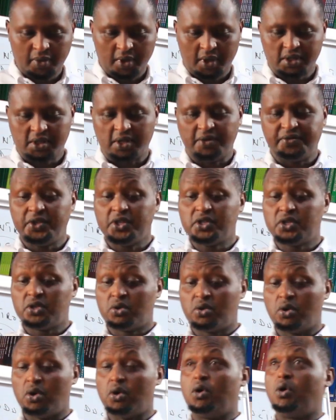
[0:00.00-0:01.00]
it's a
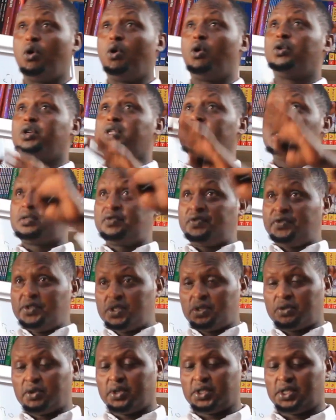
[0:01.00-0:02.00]
physical or this
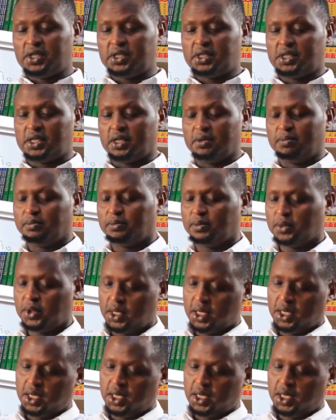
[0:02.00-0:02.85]
physical system